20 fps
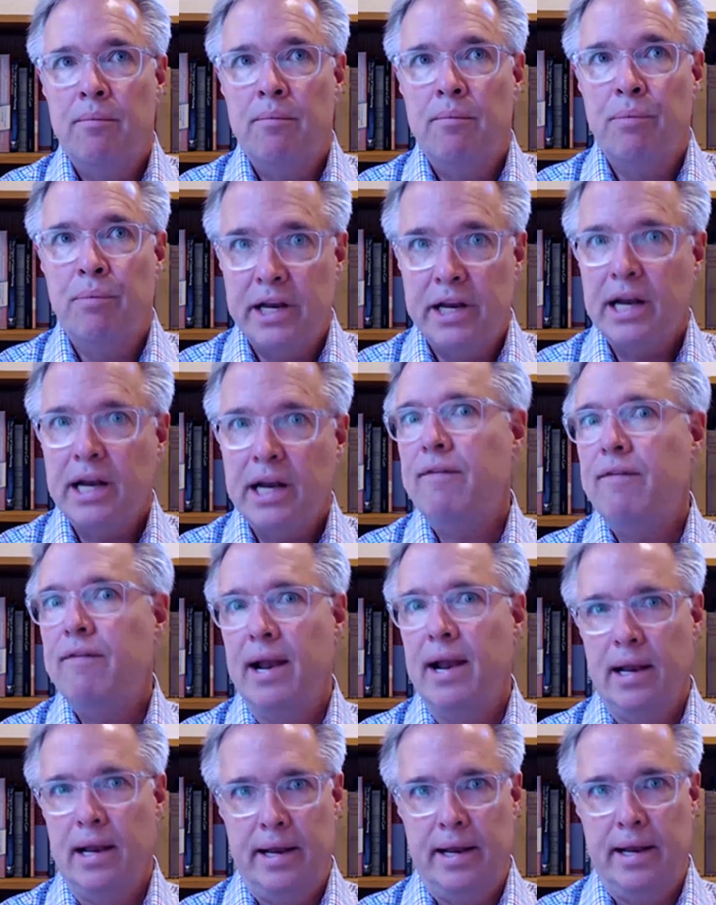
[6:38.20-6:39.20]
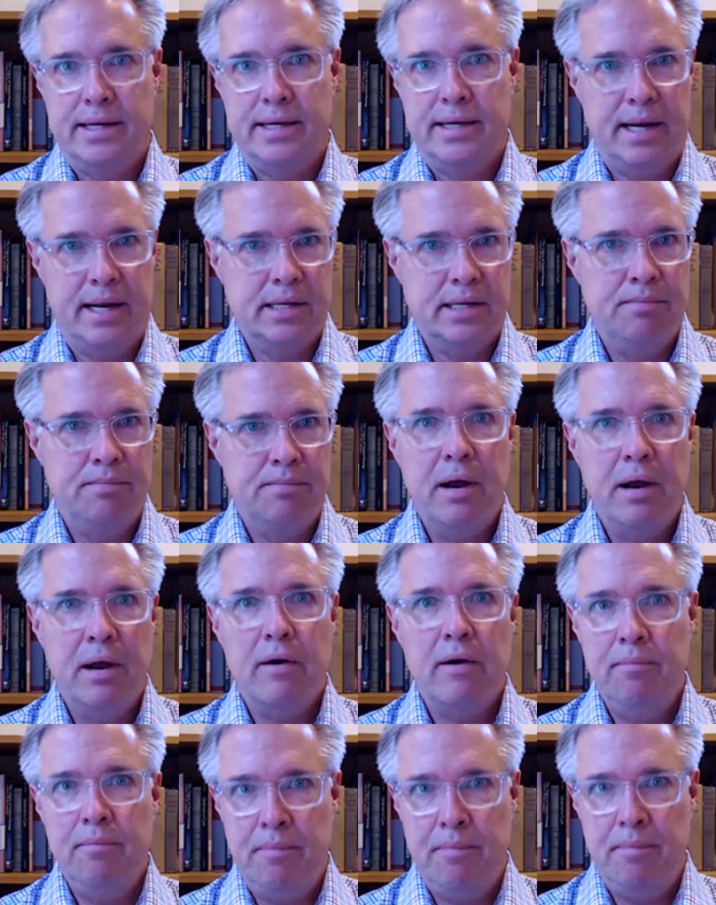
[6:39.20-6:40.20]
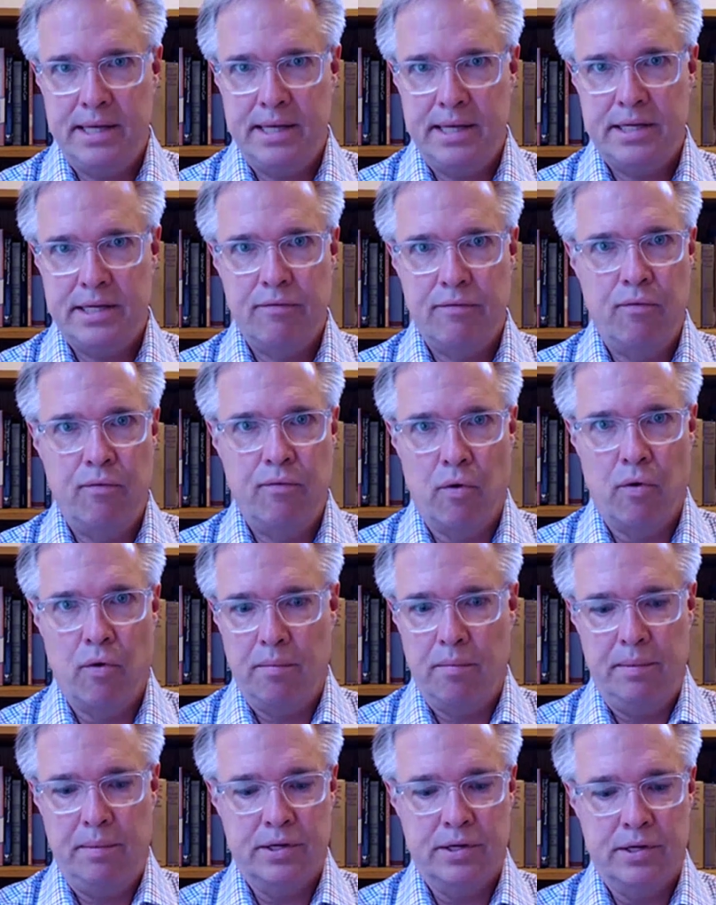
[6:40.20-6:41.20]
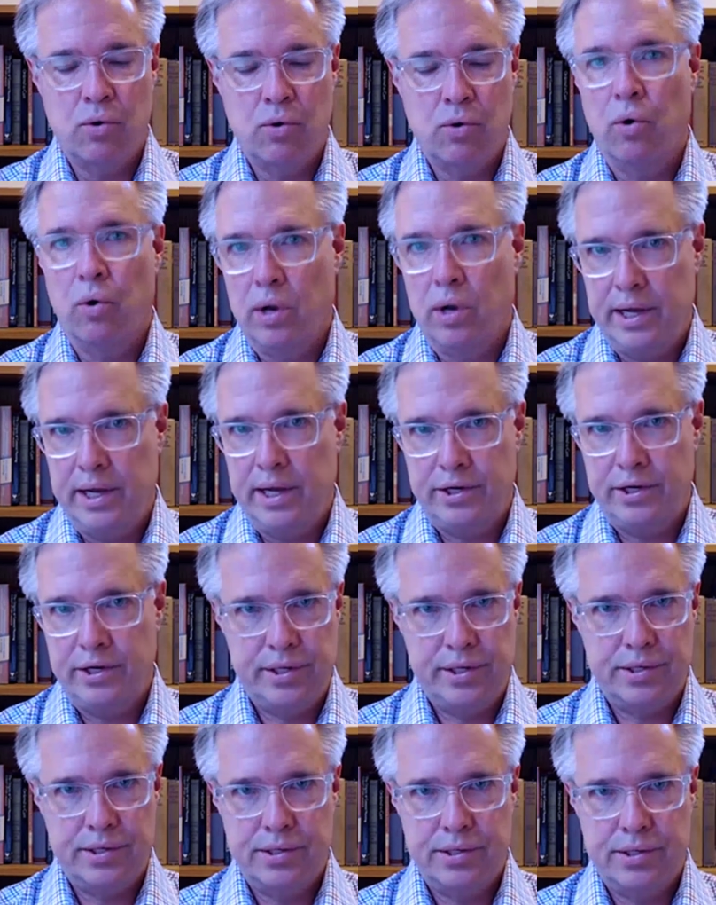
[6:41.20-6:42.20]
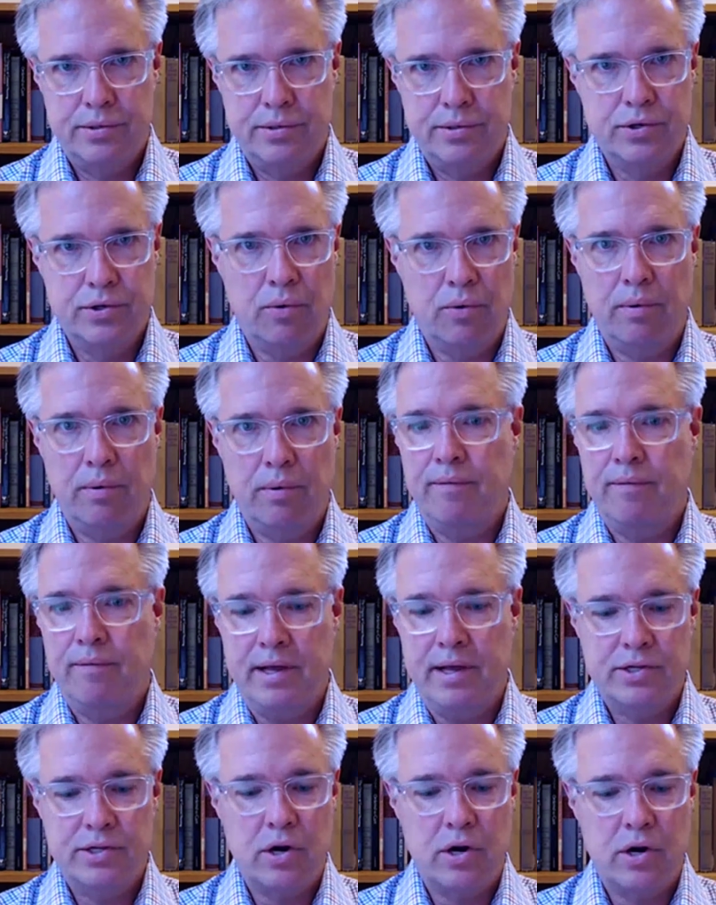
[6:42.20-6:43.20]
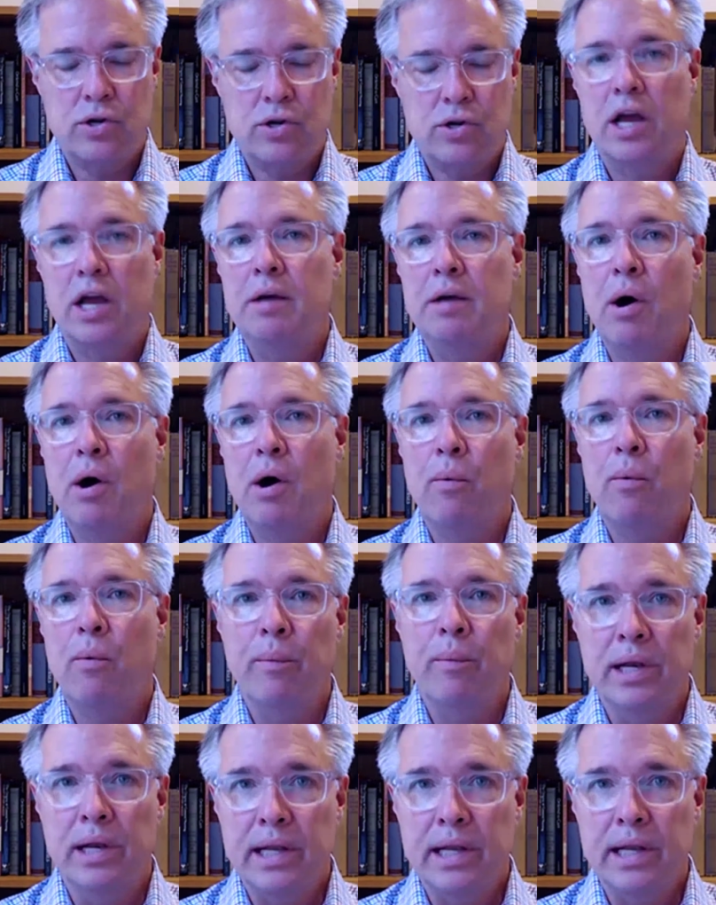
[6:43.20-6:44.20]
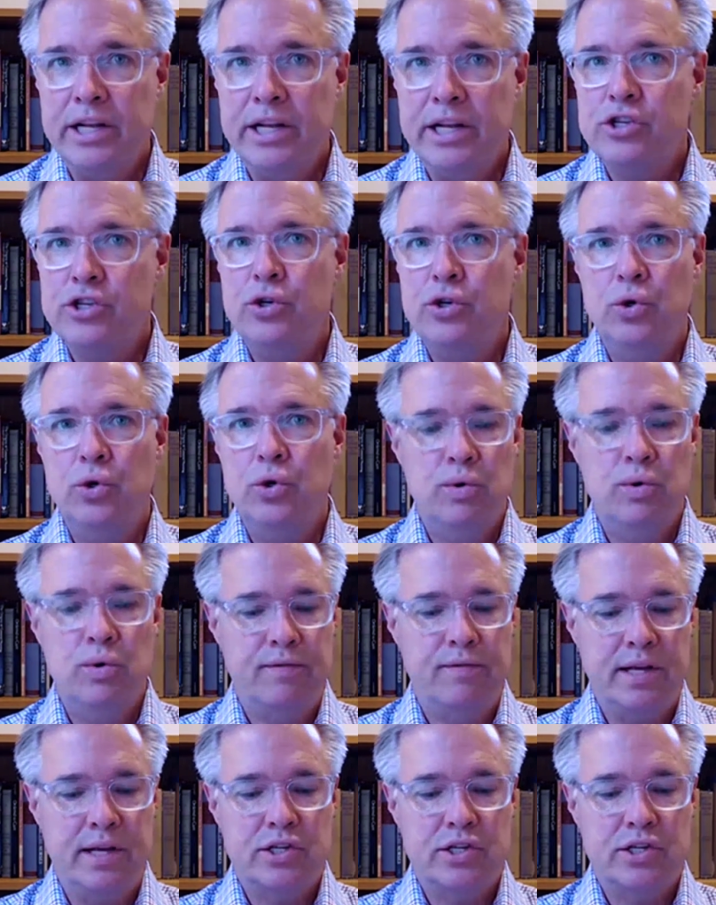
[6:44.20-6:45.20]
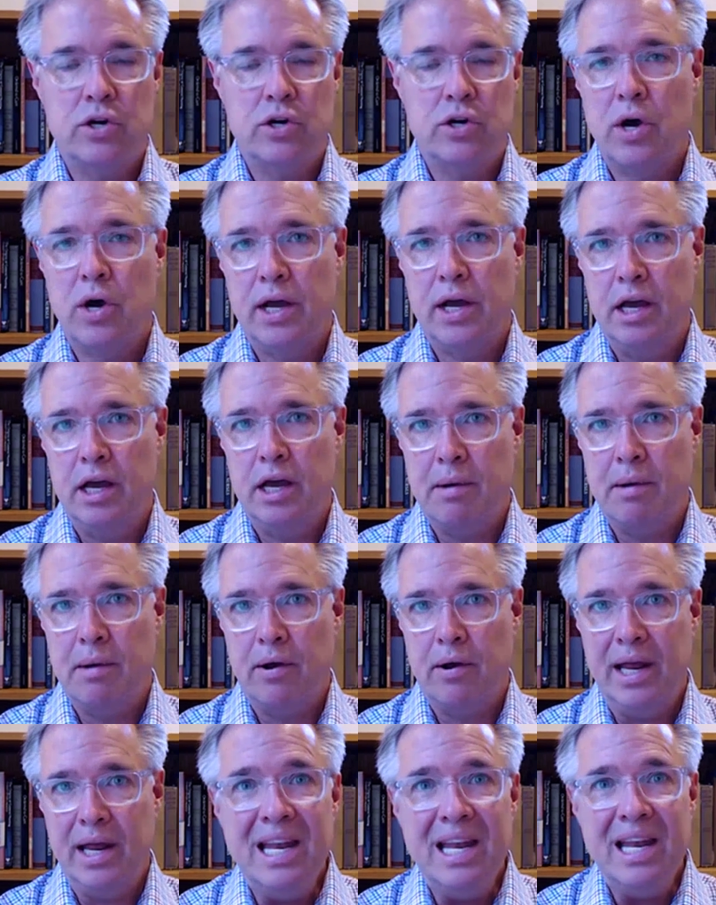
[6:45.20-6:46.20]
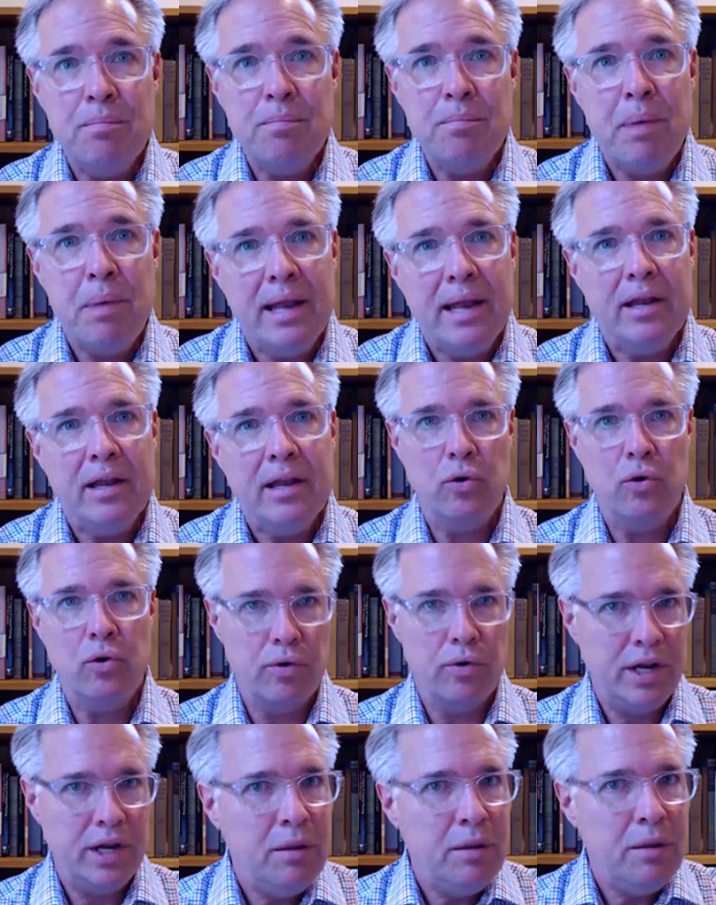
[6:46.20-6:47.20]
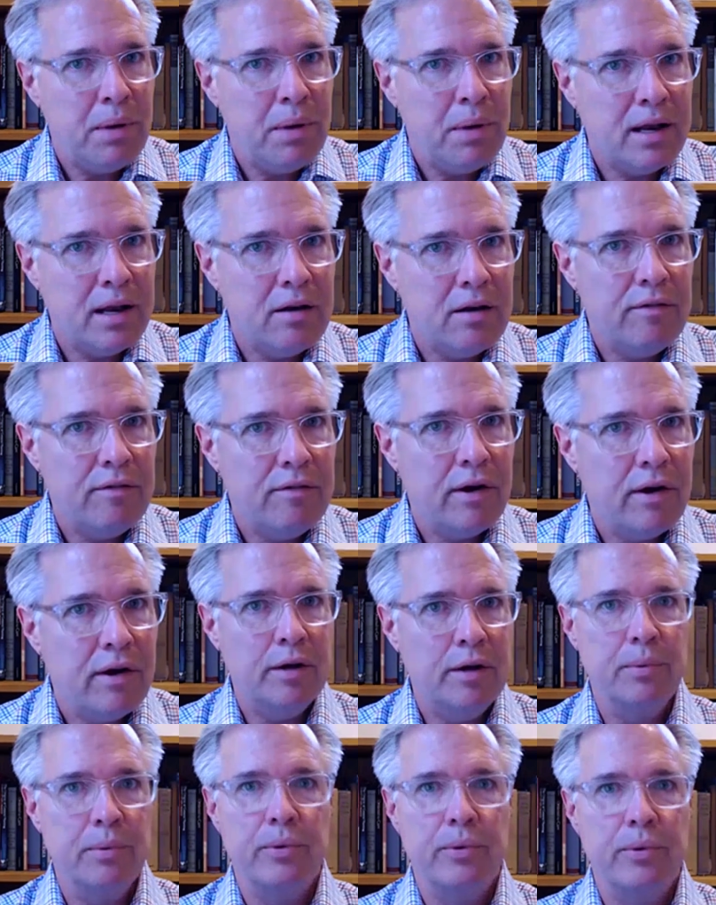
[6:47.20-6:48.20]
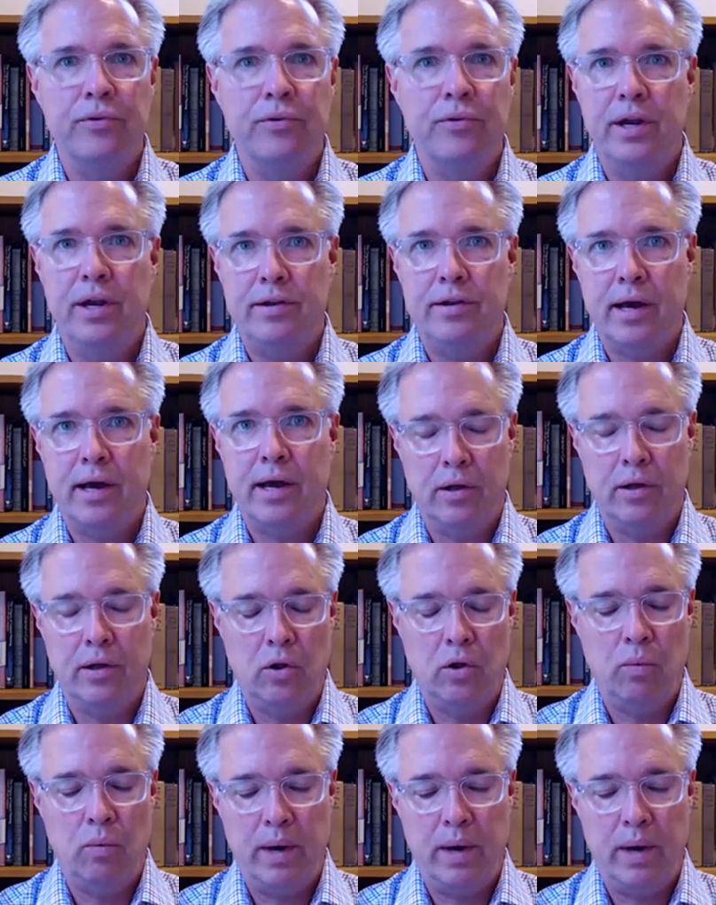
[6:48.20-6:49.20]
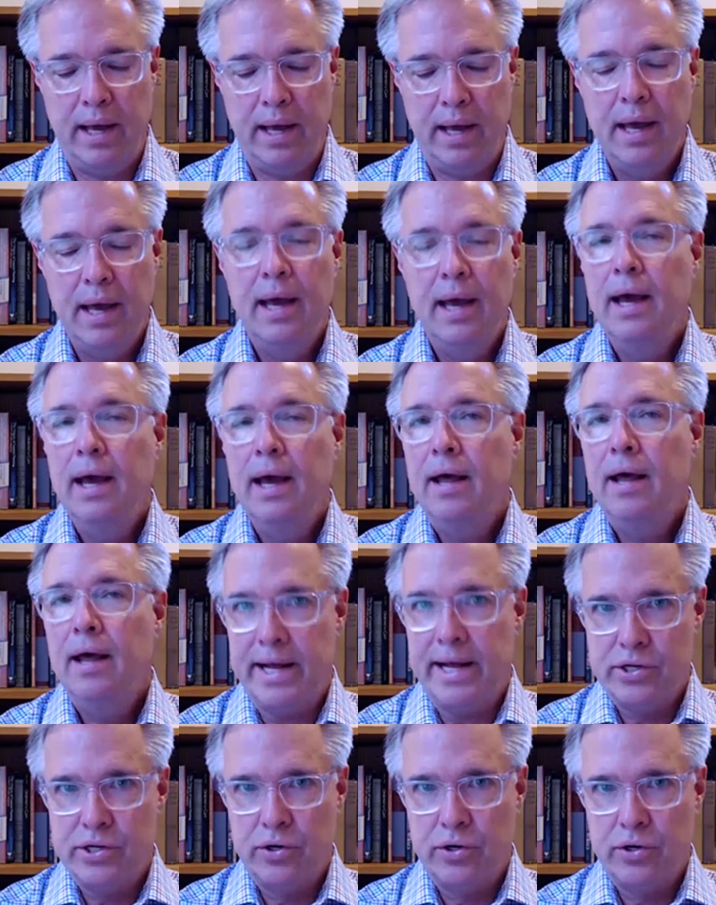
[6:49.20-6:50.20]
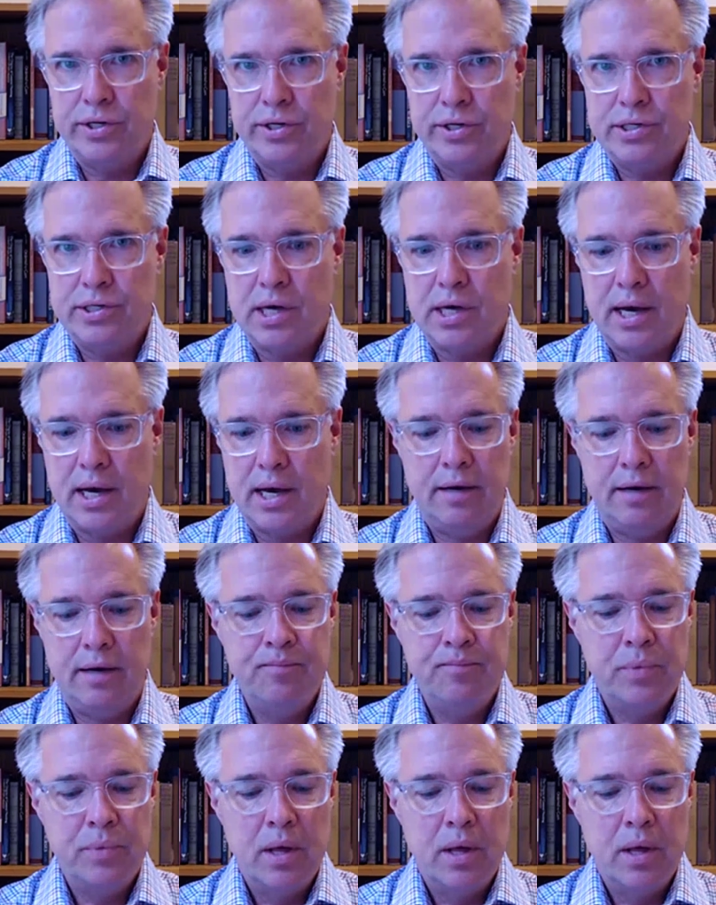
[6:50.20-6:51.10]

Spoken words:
predictive analytics at its very basic form is correlations. So if they start talking about what relates to, if they start talking about independent or dependent variables in a technical way, that's a good sign.